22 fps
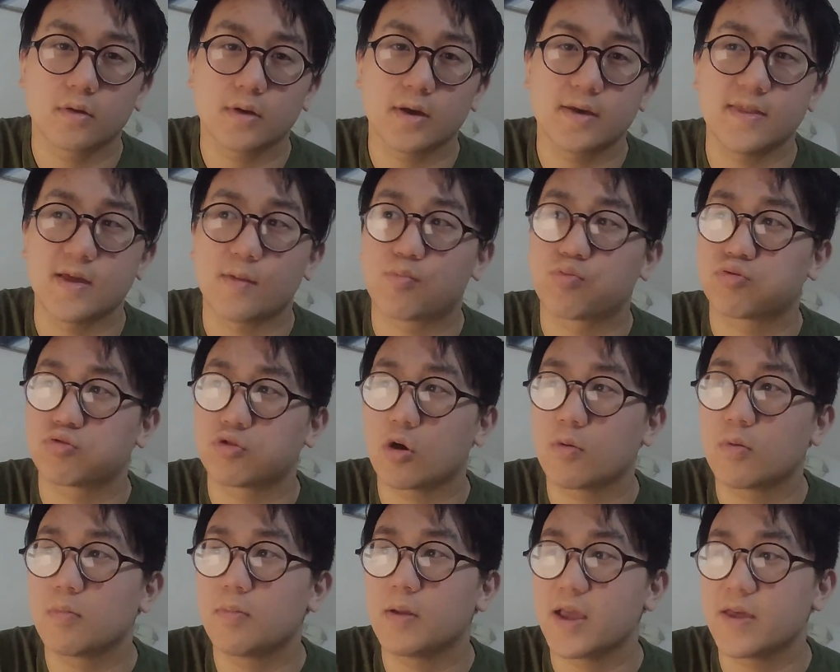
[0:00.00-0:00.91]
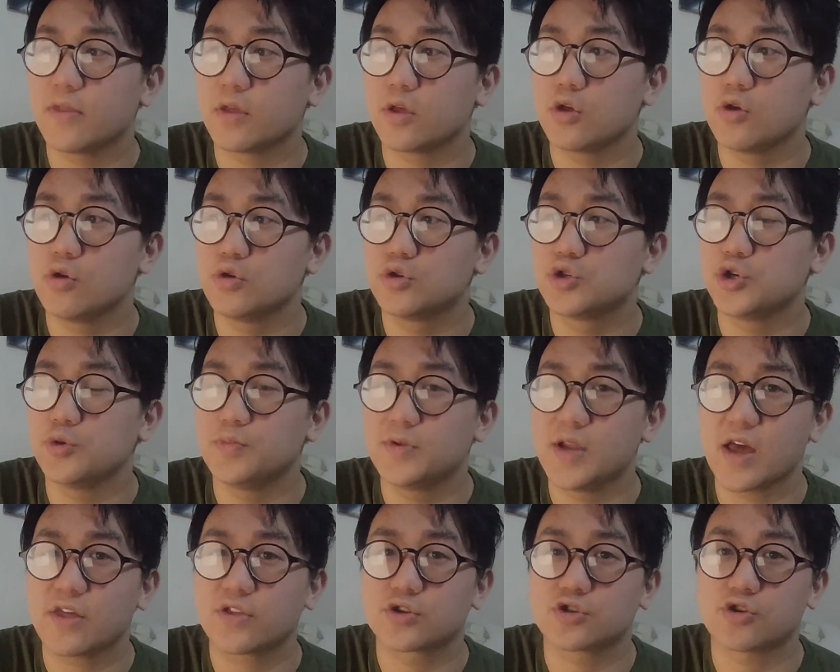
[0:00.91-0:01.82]
And they're probably in the YouTube
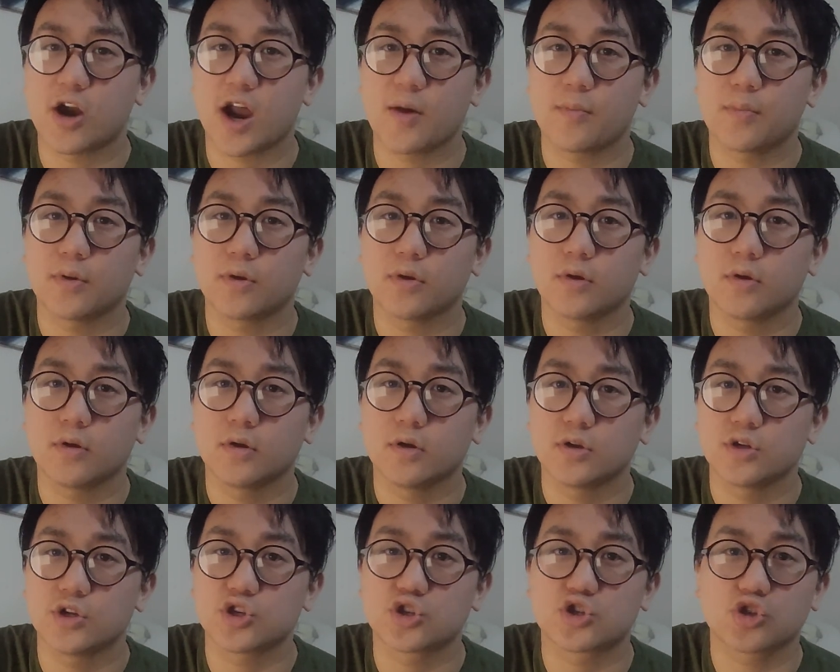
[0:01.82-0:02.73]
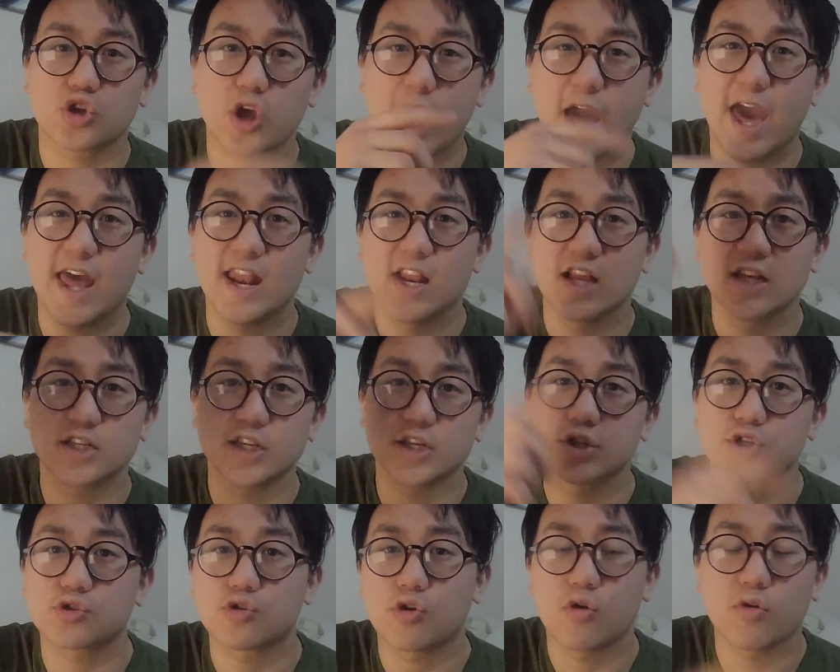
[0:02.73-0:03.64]
death trap, just endlessly
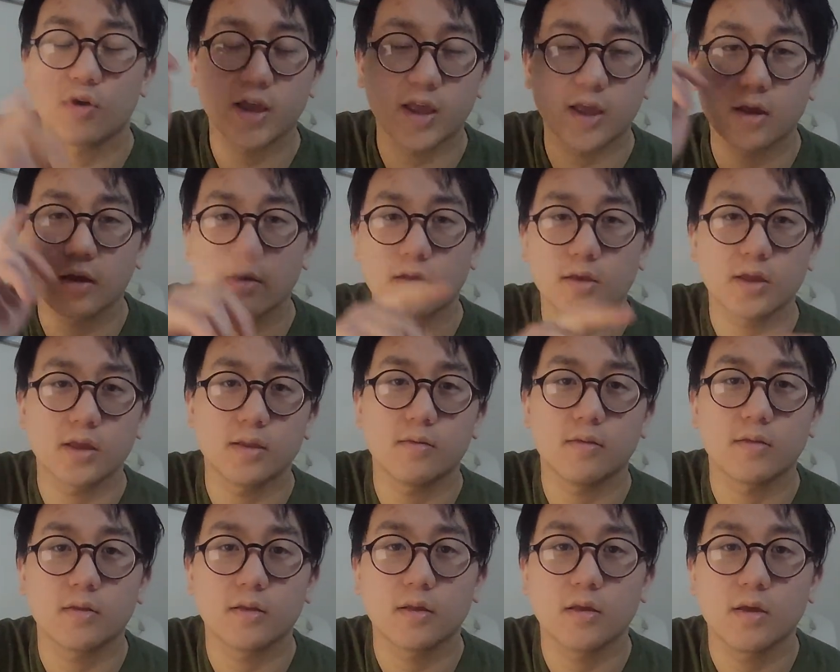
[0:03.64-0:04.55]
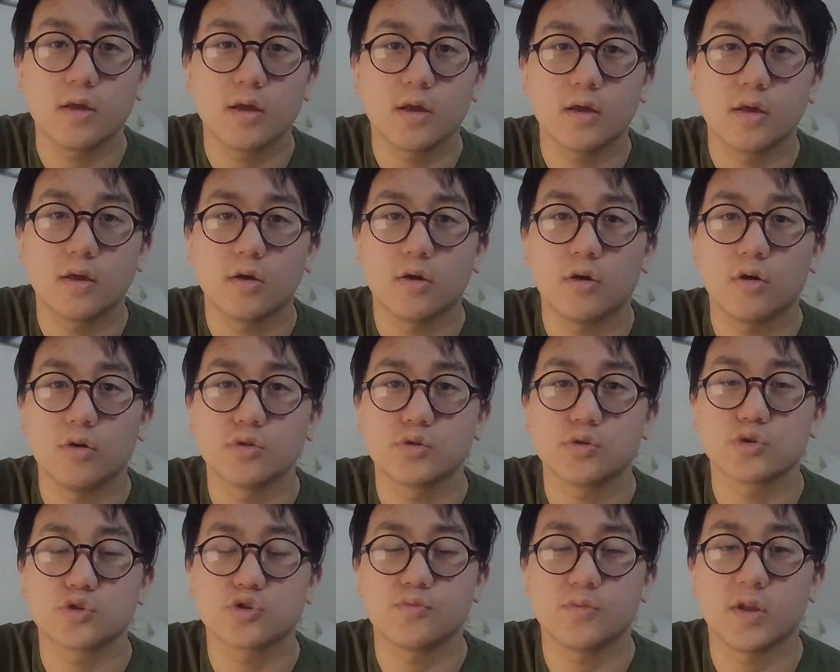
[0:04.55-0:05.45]
scrolling on
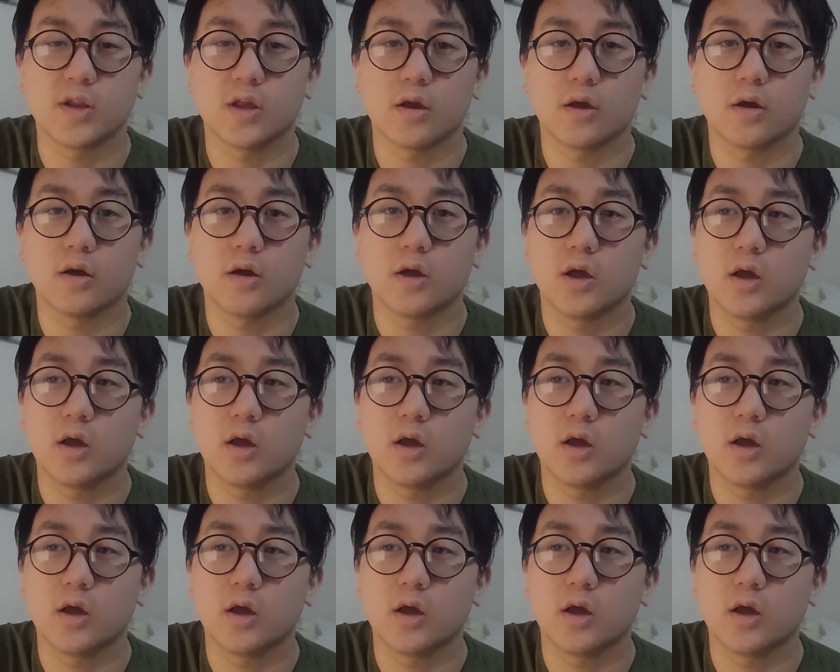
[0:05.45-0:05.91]
social media.